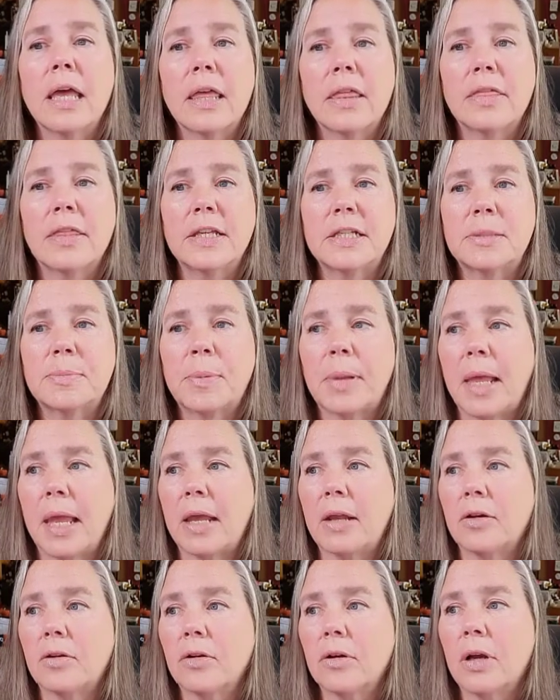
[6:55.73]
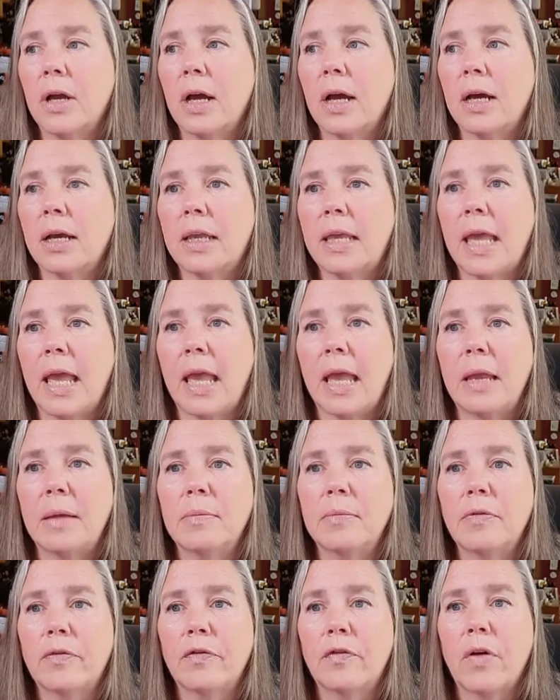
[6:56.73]
This planner
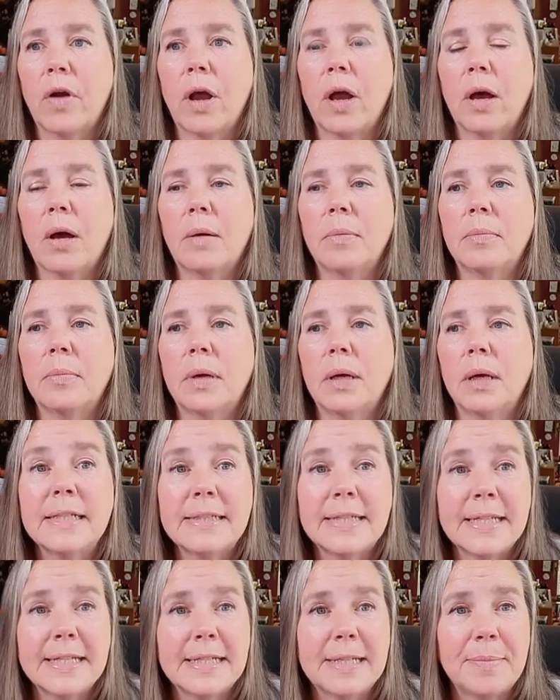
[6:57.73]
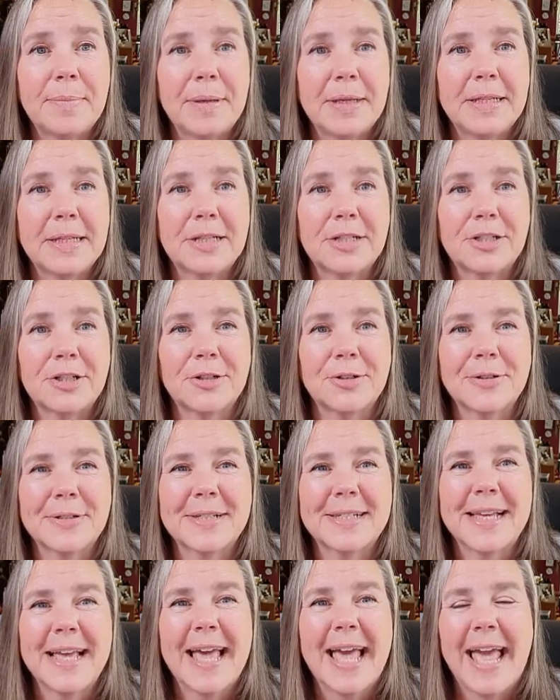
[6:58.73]
came from DCP
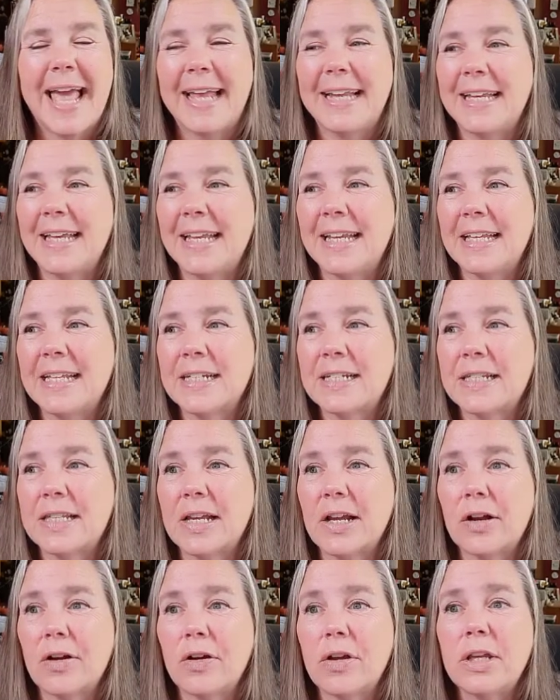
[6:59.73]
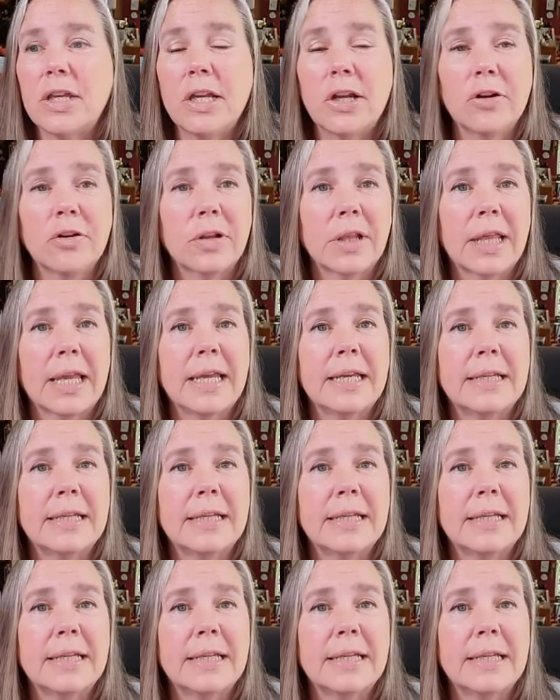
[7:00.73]
Digitals, and it is their yearly